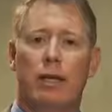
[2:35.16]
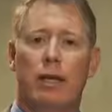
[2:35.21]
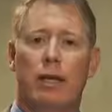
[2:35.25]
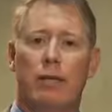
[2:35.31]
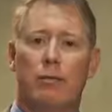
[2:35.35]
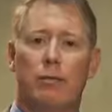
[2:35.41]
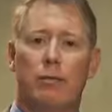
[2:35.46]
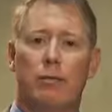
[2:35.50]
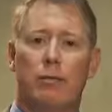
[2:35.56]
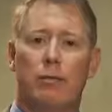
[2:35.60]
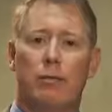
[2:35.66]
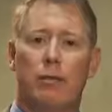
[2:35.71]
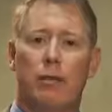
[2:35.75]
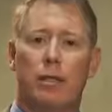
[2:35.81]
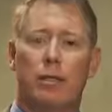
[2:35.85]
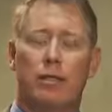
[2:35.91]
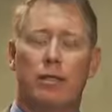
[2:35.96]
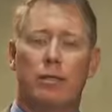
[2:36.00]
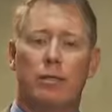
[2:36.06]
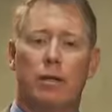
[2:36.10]
Now,
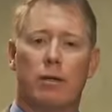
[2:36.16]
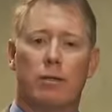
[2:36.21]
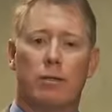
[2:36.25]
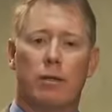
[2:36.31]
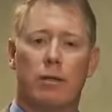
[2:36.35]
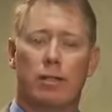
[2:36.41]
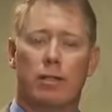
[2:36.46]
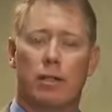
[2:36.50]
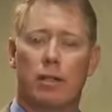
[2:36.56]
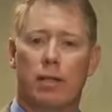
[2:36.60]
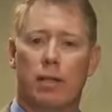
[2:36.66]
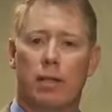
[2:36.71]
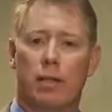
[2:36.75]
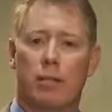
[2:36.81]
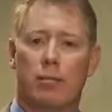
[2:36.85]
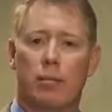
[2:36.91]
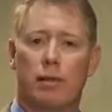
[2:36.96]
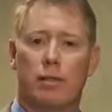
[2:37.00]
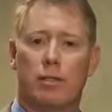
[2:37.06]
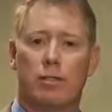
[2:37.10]
we start
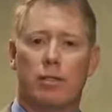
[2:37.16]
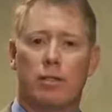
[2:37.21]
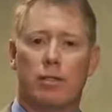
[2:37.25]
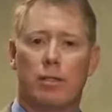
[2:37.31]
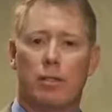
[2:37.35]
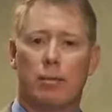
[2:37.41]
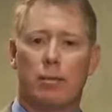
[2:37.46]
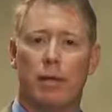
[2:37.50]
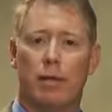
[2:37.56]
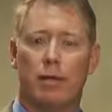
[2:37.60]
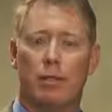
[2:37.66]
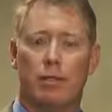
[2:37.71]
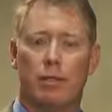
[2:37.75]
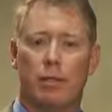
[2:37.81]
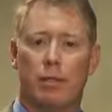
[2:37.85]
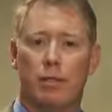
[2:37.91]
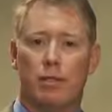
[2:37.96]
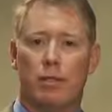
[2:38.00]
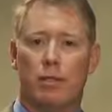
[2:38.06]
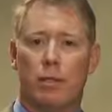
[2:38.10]
rescanning patients at about
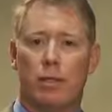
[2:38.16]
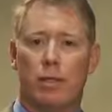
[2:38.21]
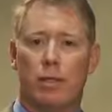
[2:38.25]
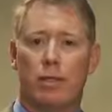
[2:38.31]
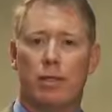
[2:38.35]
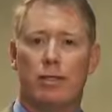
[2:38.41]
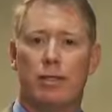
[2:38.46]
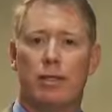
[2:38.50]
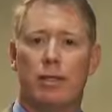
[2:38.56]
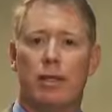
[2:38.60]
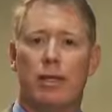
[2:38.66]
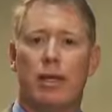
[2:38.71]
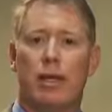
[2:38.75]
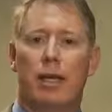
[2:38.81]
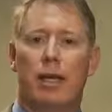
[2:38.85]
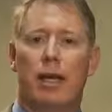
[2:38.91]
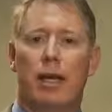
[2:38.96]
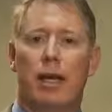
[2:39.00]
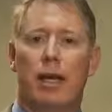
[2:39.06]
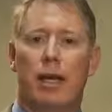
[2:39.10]
6 weeks.
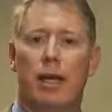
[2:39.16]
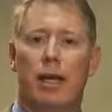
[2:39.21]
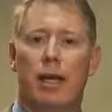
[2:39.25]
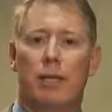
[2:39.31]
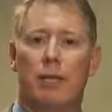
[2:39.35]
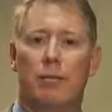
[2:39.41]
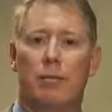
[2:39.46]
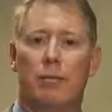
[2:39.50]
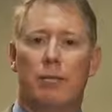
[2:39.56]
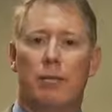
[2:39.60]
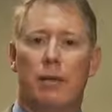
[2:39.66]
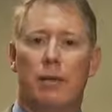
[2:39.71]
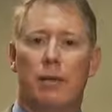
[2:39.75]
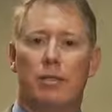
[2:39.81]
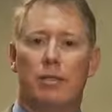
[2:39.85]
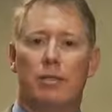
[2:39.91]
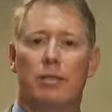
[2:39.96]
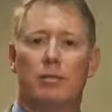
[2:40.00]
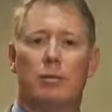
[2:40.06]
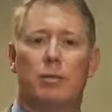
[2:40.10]
And
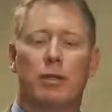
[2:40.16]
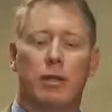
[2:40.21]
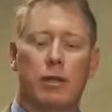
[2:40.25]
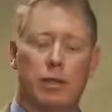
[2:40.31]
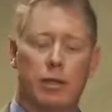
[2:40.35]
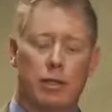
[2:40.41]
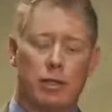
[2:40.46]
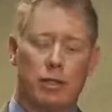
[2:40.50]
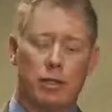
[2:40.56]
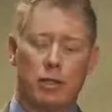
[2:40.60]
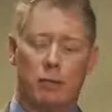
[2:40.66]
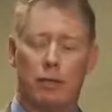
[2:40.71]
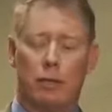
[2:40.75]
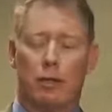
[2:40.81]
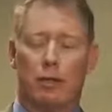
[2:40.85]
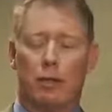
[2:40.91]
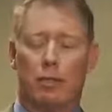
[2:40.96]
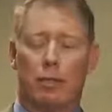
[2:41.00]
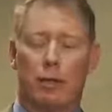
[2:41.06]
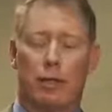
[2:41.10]
patients, when they initially
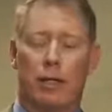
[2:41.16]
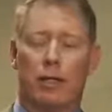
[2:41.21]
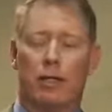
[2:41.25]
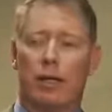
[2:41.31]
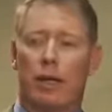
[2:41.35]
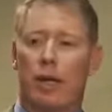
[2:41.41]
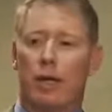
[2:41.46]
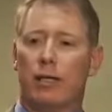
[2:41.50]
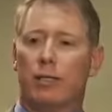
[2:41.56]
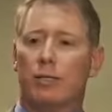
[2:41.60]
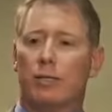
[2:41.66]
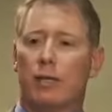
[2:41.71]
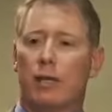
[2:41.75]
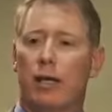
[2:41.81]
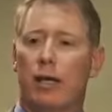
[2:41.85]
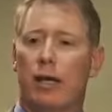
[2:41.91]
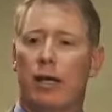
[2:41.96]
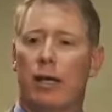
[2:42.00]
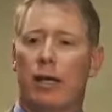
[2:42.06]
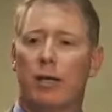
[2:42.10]
went on the product, asked
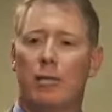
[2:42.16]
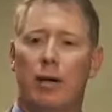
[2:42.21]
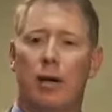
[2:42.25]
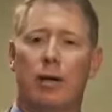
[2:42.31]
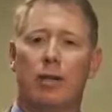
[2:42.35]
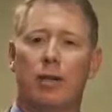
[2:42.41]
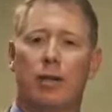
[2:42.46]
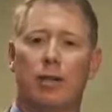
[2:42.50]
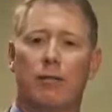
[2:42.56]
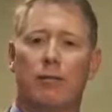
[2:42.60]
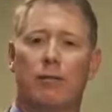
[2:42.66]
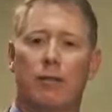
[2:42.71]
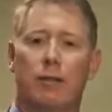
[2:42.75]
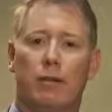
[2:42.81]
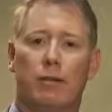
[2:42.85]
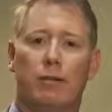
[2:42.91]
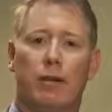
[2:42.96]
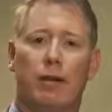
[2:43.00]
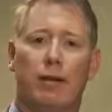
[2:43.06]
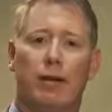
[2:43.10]
me, "Am I going to
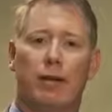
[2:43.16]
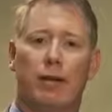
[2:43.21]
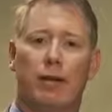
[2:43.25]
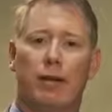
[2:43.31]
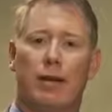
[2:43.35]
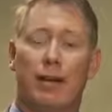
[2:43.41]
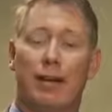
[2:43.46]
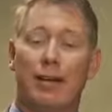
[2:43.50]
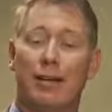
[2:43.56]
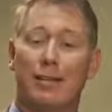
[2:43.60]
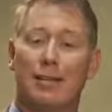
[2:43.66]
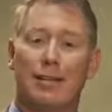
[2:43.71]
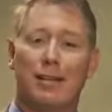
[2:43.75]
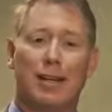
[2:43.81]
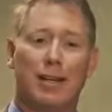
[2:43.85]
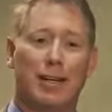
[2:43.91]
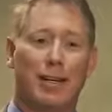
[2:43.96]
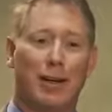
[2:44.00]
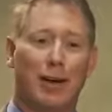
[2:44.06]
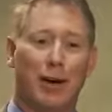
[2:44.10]
feel better?" And I
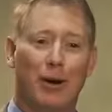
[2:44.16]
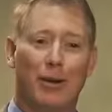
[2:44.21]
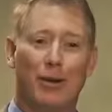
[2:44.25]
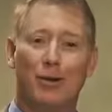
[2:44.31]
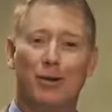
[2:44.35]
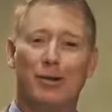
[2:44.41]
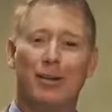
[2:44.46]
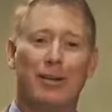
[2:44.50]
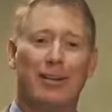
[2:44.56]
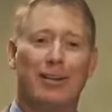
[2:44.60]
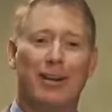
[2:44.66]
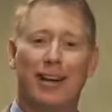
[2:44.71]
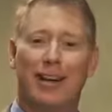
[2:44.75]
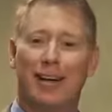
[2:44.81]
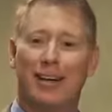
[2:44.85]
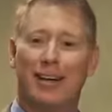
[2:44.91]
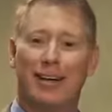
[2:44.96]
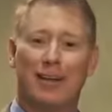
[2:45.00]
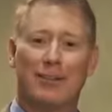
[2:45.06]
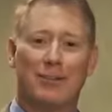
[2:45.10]
said, "No, you're
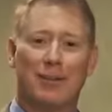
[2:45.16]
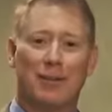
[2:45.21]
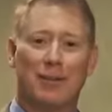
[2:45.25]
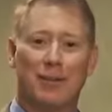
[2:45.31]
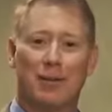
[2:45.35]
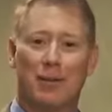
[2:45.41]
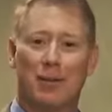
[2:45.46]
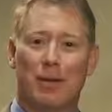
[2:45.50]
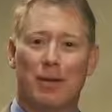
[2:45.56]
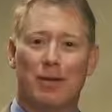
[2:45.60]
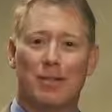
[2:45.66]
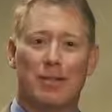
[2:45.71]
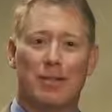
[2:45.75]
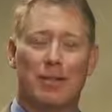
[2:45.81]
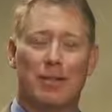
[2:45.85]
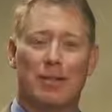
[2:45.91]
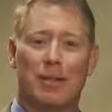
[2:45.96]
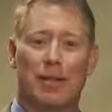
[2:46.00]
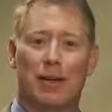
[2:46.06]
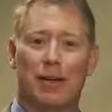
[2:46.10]
not going to feel better."
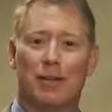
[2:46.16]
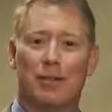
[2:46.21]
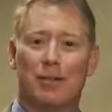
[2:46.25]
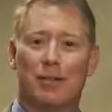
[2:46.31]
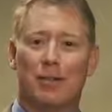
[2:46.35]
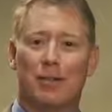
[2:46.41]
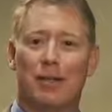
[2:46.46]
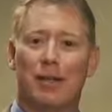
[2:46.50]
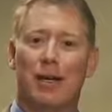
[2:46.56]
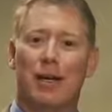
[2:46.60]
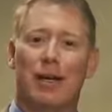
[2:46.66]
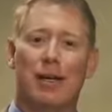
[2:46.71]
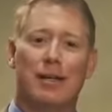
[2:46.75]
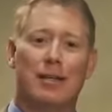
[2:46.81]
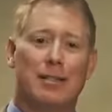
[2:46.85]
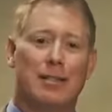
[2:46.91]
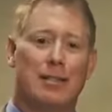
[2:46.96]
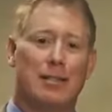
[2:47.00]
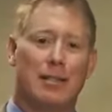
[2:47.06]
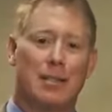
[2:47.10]
As a doctor,
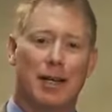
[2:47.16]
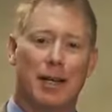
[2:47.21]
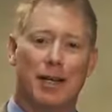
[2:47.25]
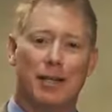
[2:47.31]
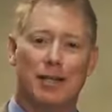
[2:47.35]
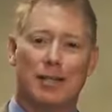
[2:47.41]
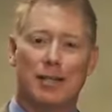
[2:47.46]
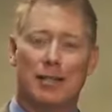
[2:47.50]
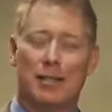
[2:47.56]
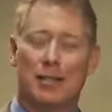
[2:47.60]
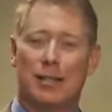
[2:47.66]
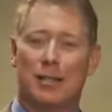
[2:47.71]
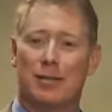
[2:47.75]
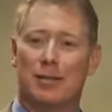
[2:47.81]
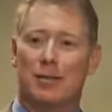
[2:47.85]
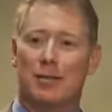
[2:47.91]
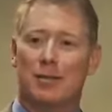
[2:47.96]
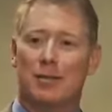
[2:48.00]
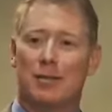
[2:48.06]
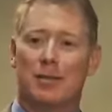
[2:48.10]
as a scientist,
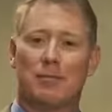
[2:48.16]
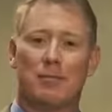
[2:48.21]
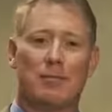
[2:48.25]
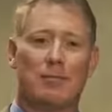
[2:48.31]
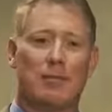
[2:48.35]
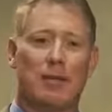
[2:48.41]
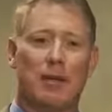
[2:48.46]
I was